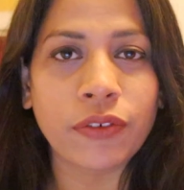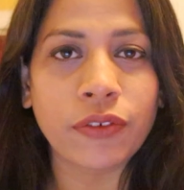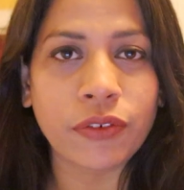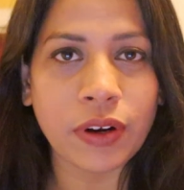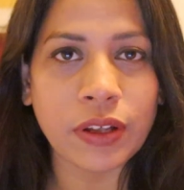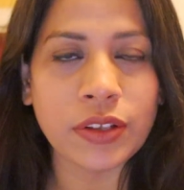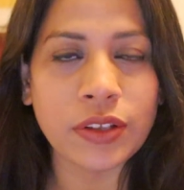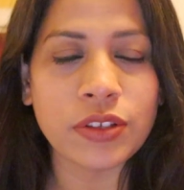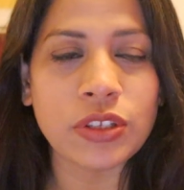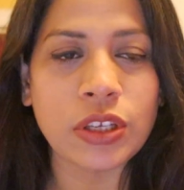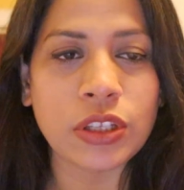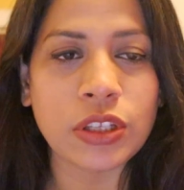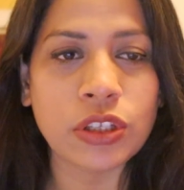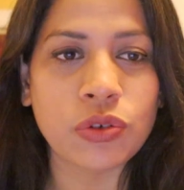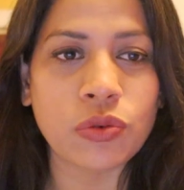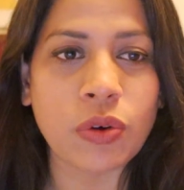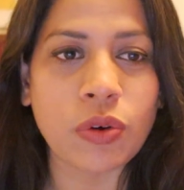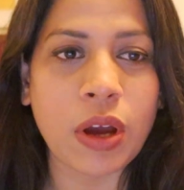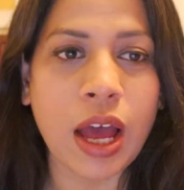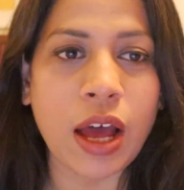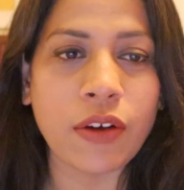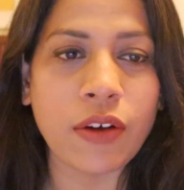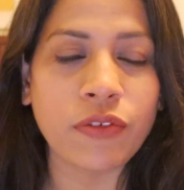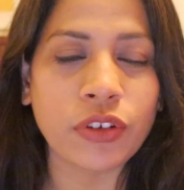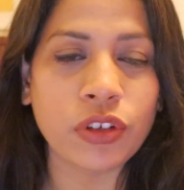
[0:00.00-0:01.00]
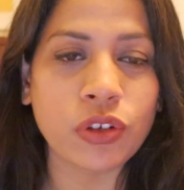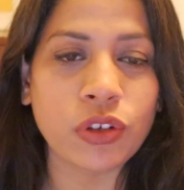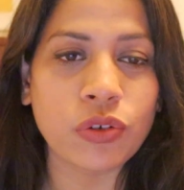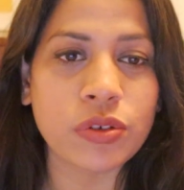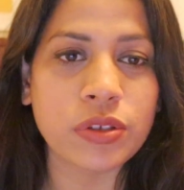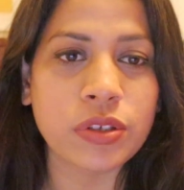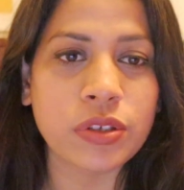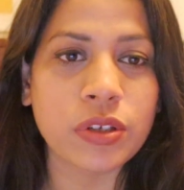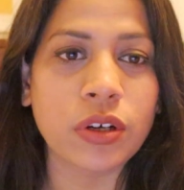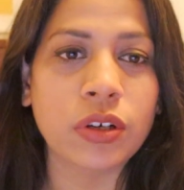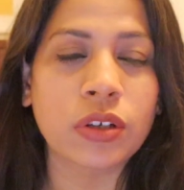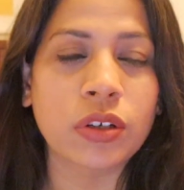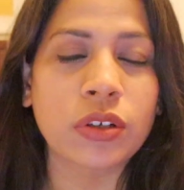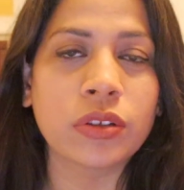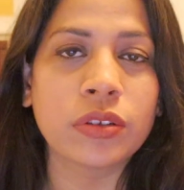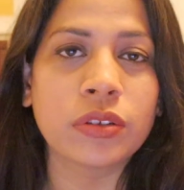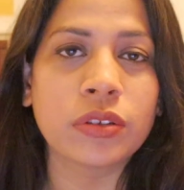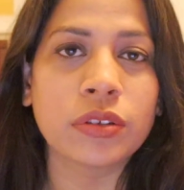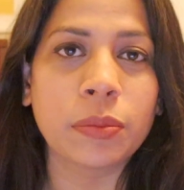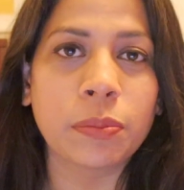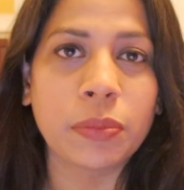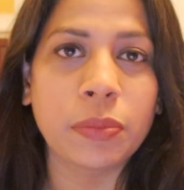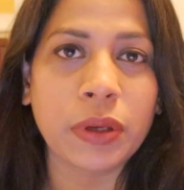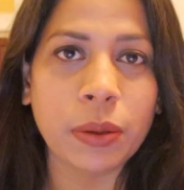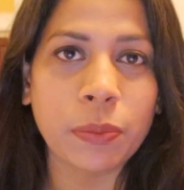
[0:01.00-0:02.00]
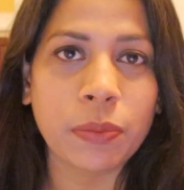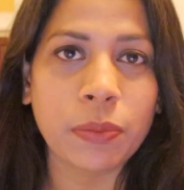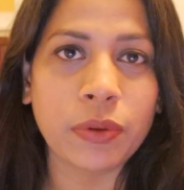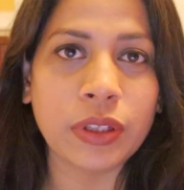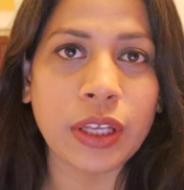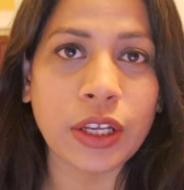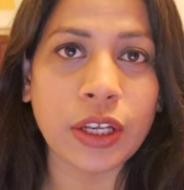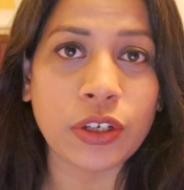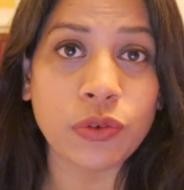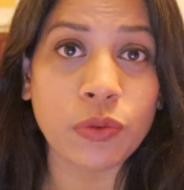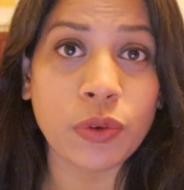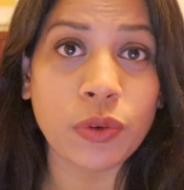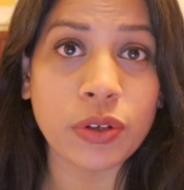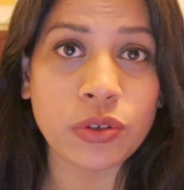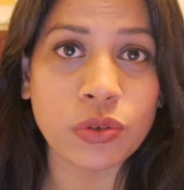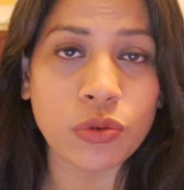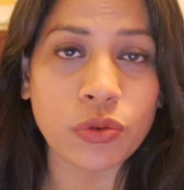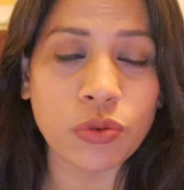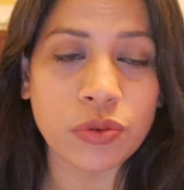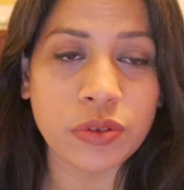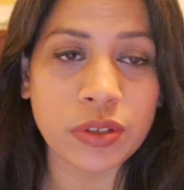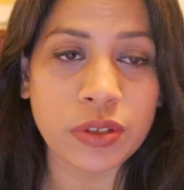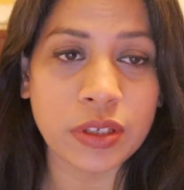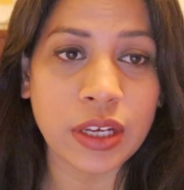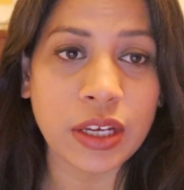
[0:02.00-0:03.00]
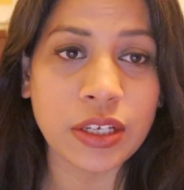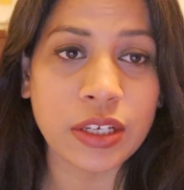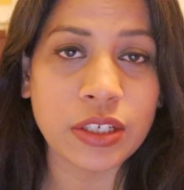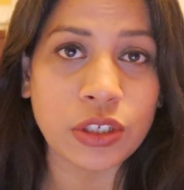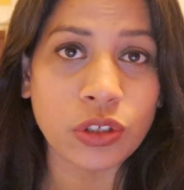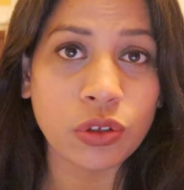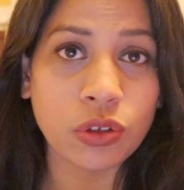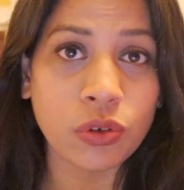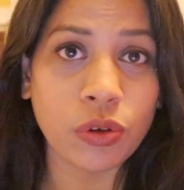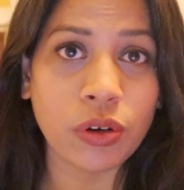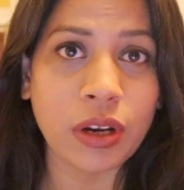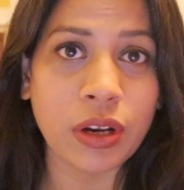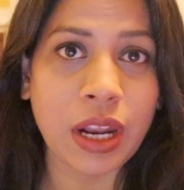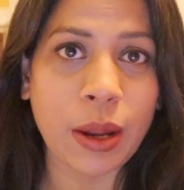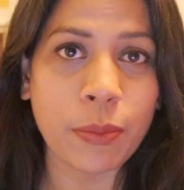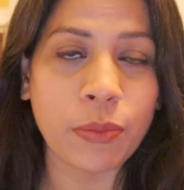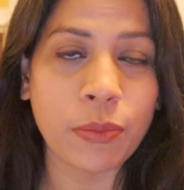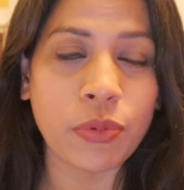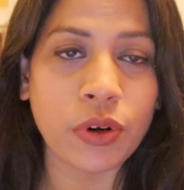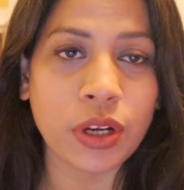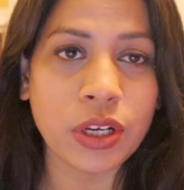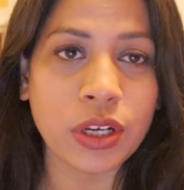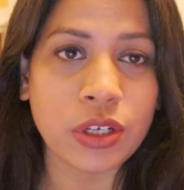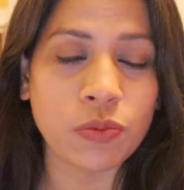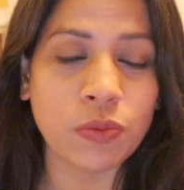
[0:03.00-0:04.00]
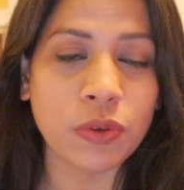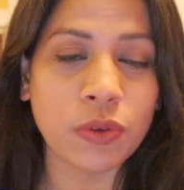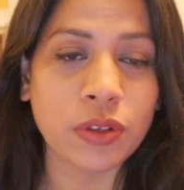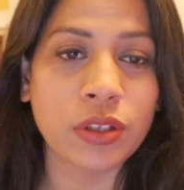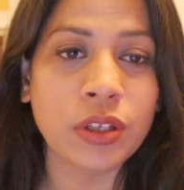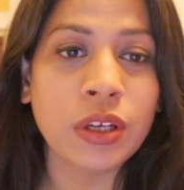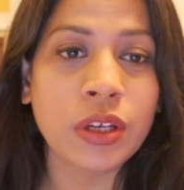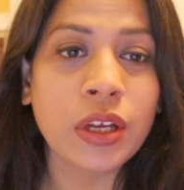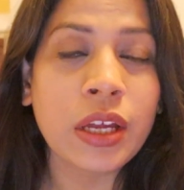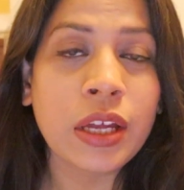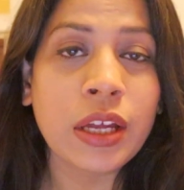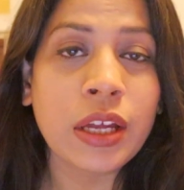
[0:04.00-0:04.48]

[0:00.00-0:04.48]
the friends that you have in your circle, the people that you associate and collaborate with.